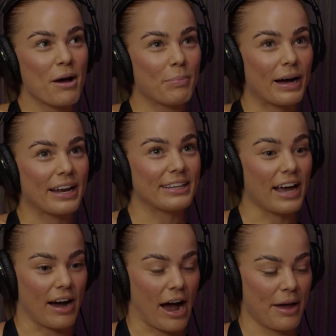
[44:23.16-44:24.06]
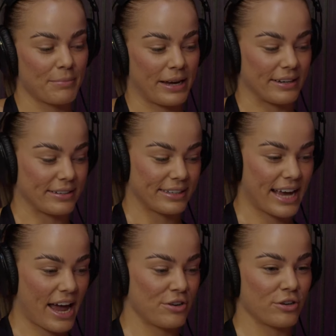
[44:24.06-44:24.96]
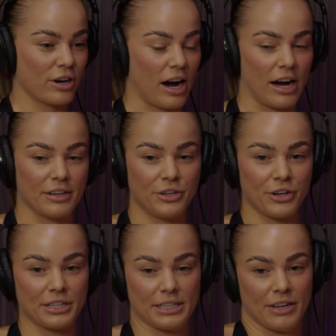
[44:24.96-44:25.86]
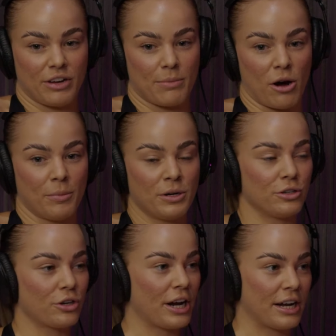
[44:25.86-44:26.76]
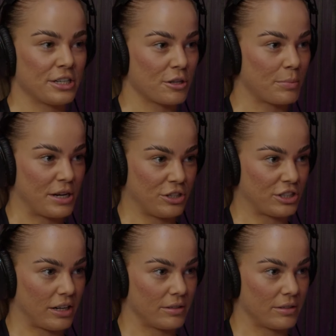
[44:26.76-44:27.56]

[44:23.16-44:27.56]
But yeah, I mean, get in your car. You're living in Melbourne, go down to the peninsula.